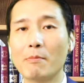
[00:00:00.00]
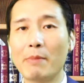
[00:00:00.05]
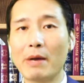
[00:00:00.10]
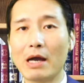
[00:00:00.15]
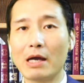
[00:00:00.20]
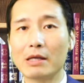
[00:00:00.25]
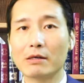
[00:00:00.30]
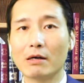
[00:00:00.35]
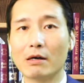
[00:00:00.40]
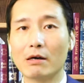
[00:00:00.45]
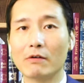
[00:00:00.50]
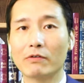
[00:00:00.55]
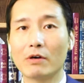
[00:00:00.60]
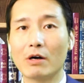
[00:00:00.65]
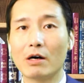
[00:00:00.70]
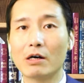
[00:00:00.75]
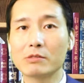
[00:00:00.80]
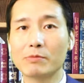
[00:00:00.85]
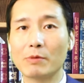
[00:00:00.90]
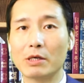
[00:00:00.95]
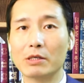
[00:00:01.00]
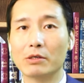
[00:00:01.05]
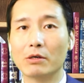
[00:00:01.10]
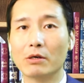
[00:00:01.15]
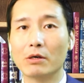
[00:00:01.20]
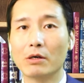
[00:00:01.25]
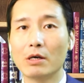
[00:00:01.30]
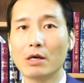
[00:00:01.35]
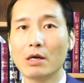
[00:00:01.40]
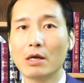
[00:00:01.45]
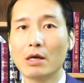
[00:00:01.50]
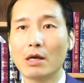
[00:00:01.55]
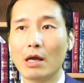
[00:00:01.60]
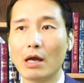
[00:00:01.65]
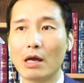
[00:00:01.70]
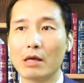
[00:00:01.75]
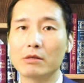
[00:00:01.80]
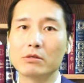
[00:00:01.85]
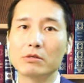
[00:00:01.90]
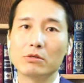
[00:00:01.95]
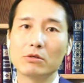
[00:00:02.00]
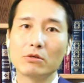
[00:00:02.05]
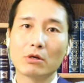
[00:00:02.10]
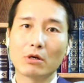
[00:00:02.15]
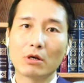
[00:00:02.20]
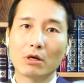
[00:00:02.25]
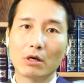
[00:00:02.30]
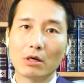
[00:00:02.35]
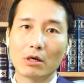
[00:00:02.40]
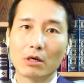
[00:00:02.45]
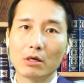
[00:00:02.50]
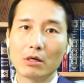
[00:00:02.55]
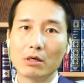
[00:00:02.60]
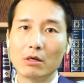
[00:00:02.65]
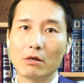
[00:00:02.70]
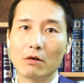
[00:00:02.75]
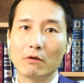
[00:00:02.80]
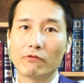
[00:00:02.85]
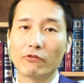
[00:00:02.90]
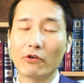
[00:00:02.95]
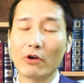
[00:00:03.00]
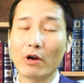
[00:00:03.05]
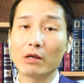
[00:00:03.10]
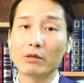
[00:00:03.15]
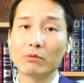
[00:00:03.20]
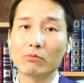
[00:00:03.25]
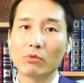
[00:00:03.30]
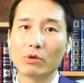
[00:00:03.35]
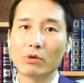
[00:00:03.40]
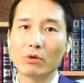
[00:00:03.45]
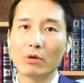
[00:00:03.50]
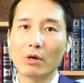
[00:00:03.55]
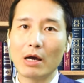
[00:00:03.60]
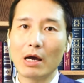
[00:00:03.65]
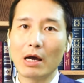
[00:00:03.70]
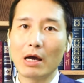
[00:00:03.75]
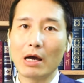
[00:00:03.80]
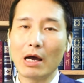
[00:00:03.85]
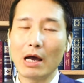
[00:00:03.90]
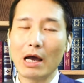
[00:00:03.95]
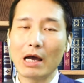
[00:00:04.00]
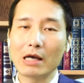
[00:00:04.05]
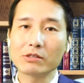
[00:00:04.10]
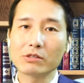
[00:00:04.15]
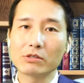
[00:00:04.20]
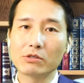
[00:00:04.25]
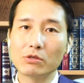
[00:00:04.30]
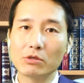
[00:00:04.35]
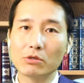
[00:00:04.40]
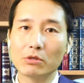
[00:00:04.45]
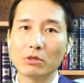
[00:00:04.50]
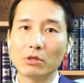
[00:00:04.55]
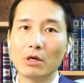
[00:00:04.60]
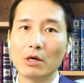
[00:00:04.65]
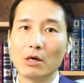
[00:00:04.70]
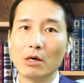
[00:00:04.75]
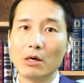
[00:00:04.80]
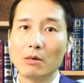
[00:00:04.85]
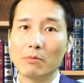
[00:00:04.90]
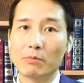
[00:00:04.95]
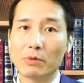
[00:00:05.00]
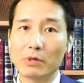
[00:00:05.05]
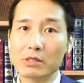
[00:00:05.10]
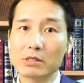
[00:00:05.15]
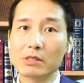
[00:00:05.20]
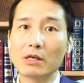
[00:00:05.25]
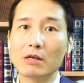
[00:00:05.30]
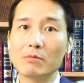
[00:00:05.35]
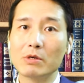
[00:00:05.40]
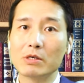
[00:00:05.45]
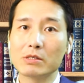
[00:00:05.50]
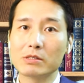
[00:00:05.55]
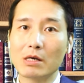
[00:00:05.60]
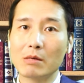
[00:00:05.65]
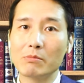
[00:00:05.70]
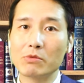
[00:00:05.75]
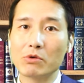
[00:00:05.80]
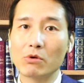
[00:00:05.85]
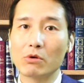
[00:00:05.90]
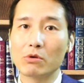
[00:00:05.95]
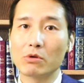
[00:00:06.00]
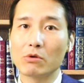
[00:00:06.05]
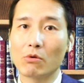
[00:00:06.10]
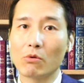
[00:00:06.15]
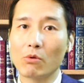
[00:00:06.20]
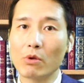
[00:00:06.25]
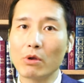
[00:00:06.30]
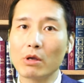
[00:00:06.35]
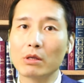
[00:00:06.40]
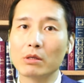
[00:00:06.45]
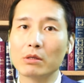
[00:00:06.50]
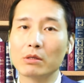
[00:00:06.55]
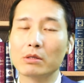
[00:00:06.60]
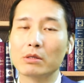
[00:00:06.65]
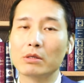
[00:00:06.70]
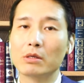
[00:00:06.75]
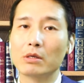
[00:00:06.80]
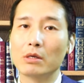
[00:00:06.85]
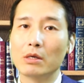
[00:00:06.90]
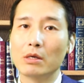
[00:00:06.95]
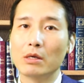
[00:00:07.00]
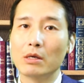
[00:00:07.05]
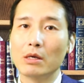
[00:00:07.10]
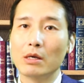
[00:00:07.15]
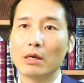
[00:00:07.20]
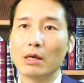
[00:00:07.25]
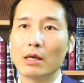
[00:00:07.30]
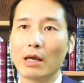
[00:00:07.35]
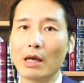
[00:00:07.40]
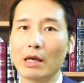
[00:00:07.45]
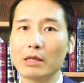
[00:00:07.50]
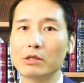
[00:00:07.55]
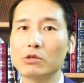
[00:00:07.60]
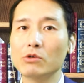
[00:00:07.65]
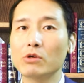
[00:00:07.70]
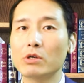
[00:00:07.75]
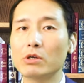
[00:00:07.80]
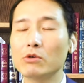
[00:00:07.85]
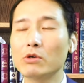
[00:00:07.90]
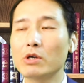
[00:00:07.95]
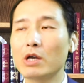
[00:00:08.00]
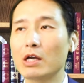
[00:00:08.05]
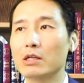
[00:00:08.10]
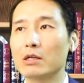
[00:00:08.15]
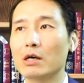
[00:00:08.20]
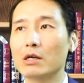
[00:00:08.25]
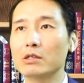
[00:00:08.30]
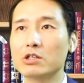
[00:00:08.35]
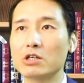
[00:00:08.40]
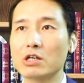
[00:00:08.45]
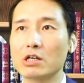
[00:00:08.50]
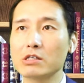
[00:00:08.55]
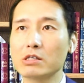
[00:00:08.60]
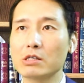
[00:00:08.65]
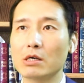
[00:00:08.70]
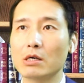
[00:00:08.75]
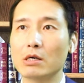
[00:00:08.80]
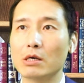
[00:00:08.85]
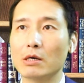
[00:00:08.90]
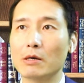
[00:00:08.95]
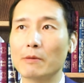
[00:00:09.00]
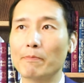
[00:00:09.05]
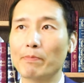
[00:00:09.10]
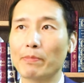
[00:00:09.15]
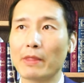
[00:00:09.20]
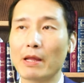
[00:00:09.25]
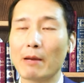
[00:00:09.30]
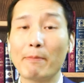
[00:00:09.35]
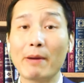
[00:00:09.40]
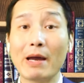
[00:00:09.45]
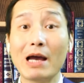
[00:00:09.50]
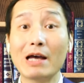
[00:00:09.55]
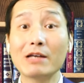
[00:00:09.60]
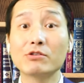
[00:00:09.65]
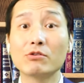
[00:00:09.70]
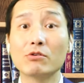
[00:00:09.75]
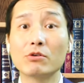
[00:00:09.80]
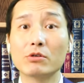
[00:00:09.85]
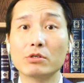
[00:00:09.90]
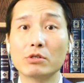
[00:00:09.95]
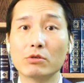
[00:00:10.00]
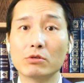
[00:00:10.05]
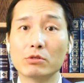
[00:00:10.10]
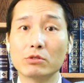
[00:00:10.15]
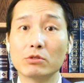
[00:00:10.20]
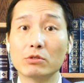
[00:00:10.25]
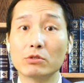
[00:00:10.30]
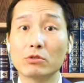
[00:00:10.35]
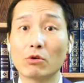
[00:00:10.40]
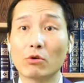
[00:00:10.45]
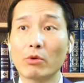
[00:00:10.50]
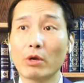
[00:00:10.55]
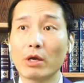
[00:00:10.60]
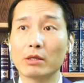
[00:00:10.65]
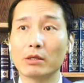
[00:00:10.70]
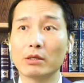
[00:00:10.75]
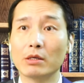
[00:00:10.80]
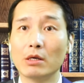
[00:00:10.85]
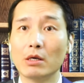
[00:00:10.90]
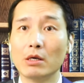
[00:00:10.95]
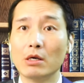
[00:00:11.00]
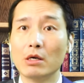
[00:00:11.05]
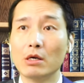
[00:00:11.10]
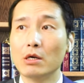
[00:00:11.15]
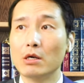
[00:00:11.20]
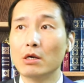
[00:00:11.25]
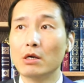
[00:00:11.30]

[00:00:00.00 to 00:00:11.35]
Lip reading: in the bed of hospital, and your friend will ask you, please give me some your urine, and you cannot just pass your urine